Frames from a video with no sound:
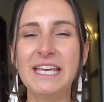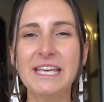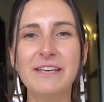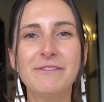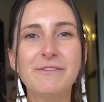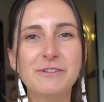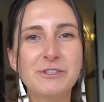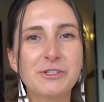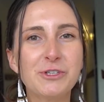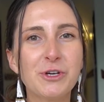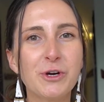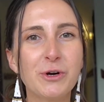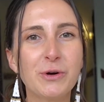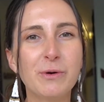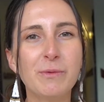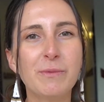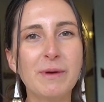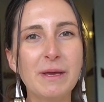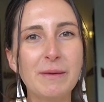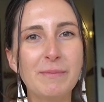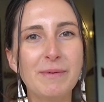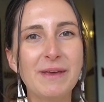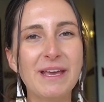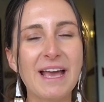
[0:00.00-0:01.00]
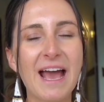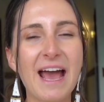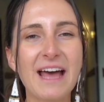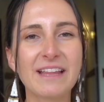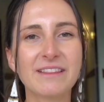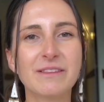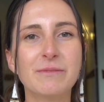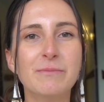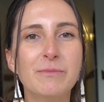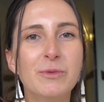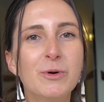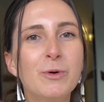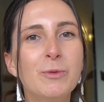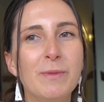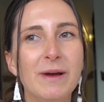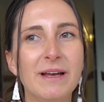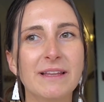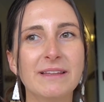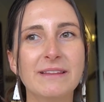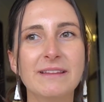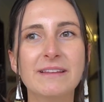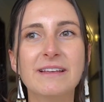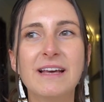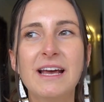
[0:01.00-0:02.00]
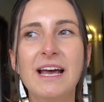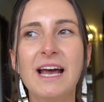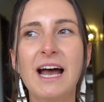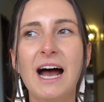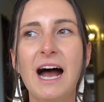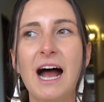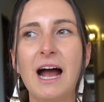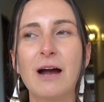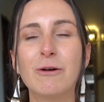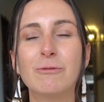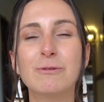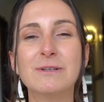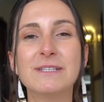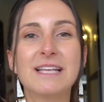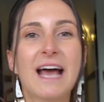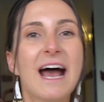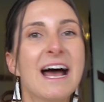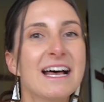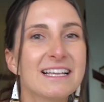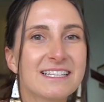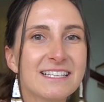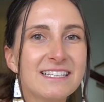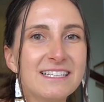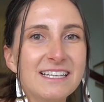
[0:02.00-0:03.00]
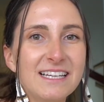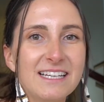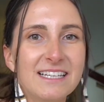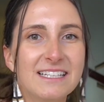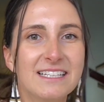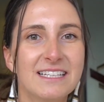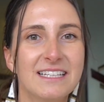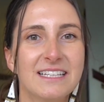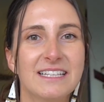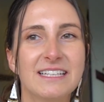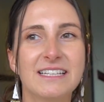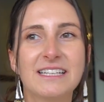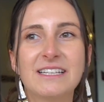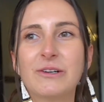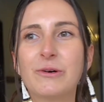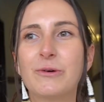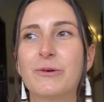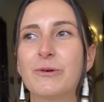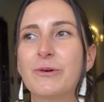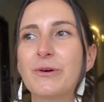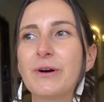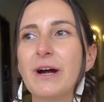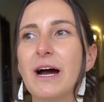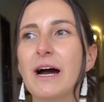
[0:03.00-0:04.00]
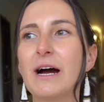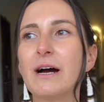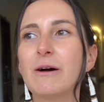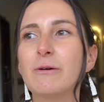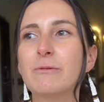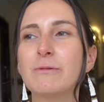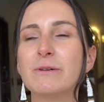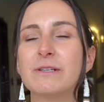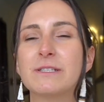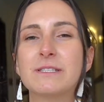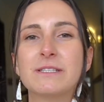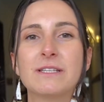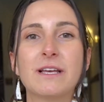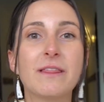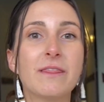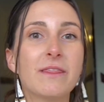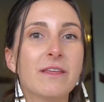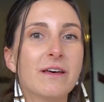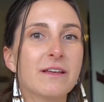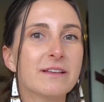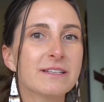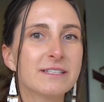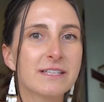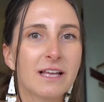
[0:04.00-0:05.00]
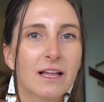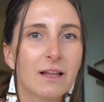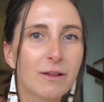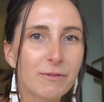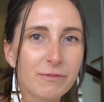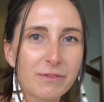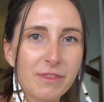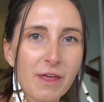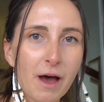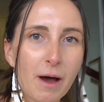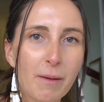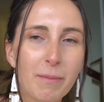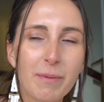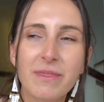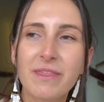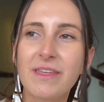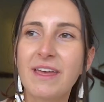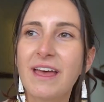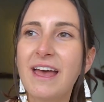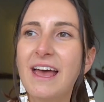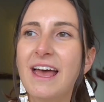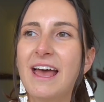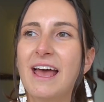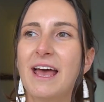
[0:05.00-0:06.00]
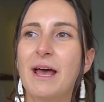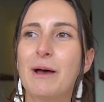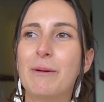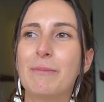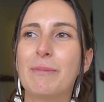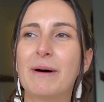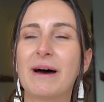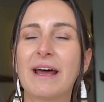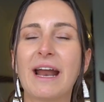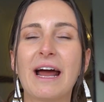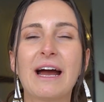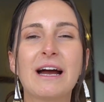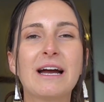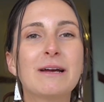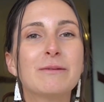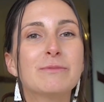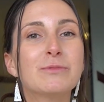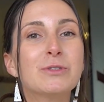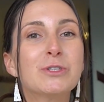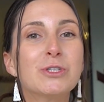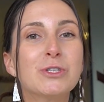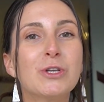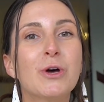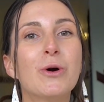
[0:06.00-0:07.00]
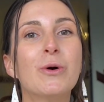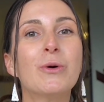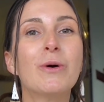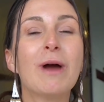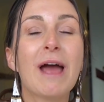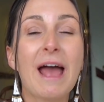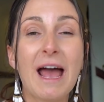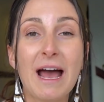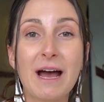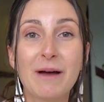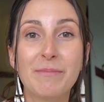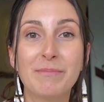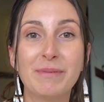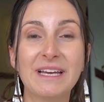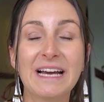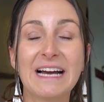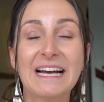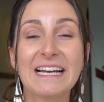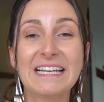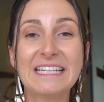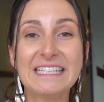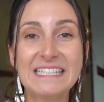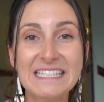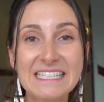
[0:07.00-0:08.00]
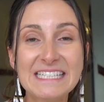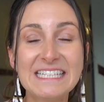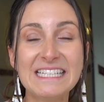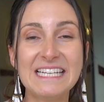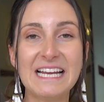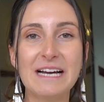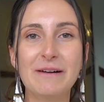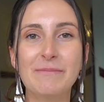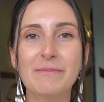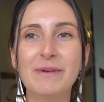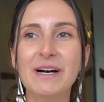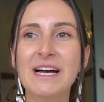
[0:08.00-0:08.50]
Even though maybe at the moment I was hesitating or I was in the self-doubt. But I am so happy I did them.